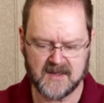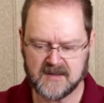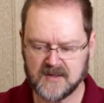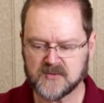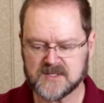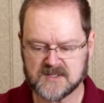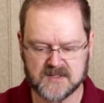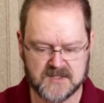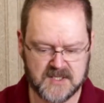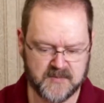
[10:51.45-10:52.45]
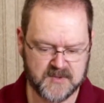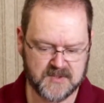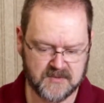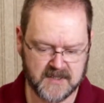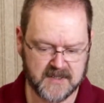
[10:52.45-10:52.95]
These are just a cheap
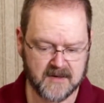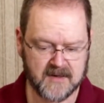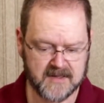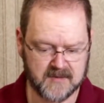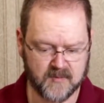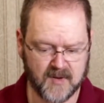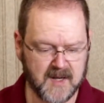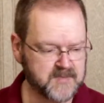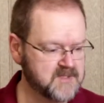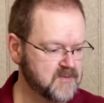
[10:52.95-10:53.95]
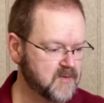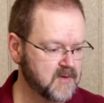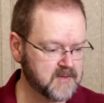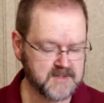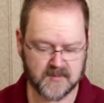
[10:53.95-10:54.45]
shoe that I got at Bob's
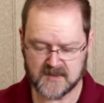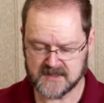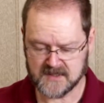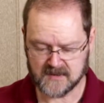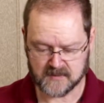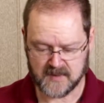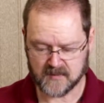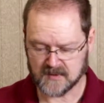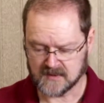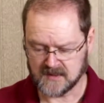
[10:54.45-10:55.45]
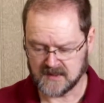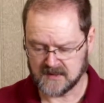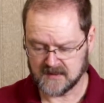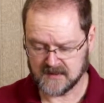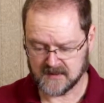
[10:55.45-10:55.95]
store or someplace, I don't remember.
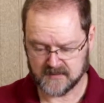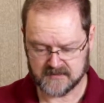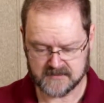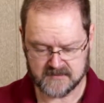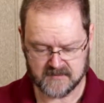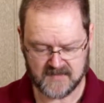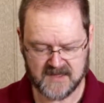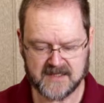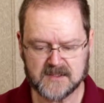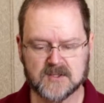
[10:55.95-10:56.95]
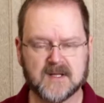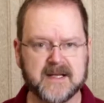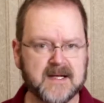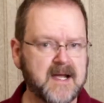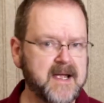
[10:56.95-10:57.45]
They look
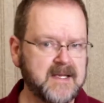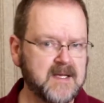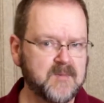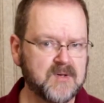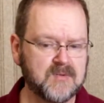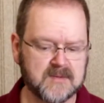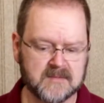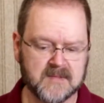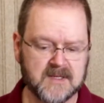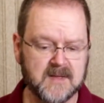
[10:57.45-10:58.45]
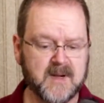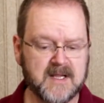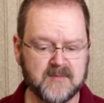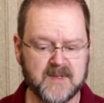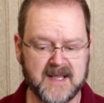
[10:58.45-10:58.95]
like a hiking boot. They might
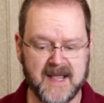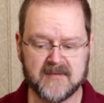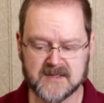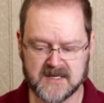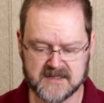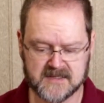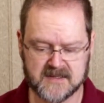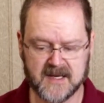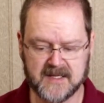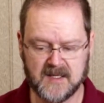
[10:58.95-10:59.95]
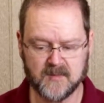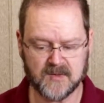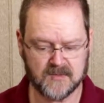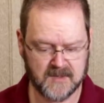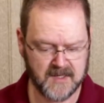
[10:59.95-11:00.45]
even be advertised as a hiking
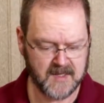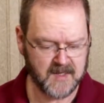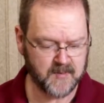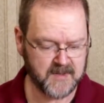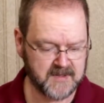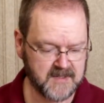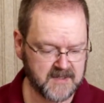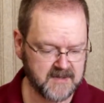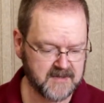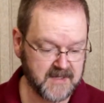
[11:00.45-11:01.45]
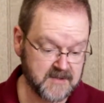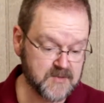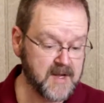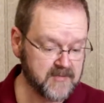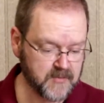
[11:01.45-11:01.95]
boot, but they do have the